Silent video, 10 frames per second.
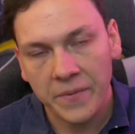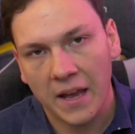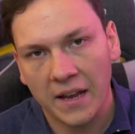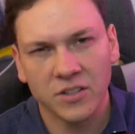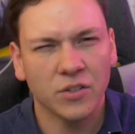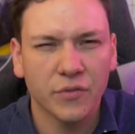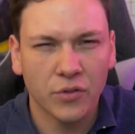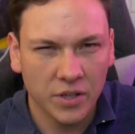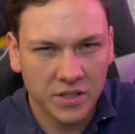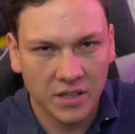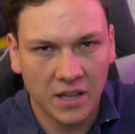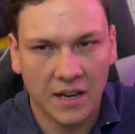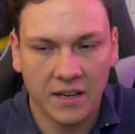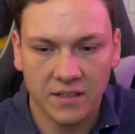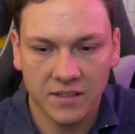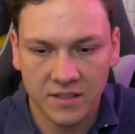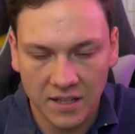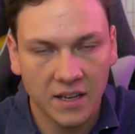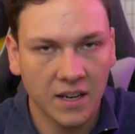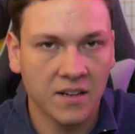and two, for it to like
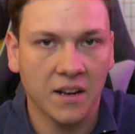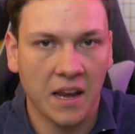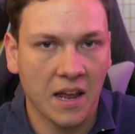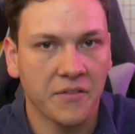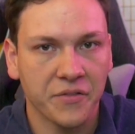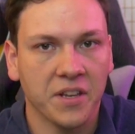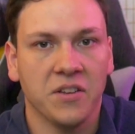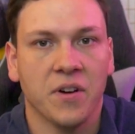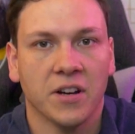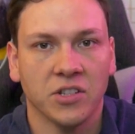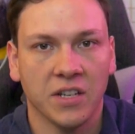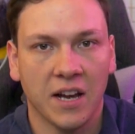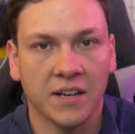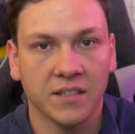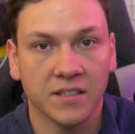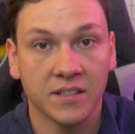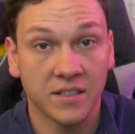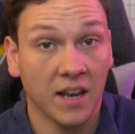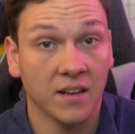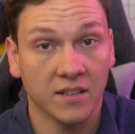sink in enough that you actually
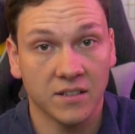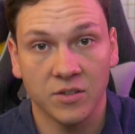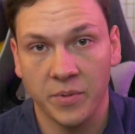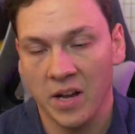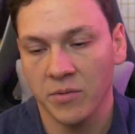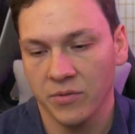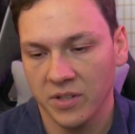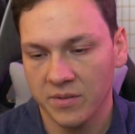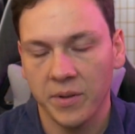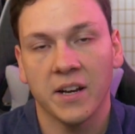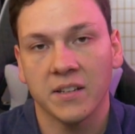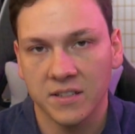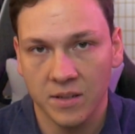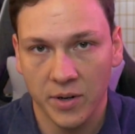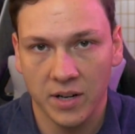understand it to be able to explain it to someone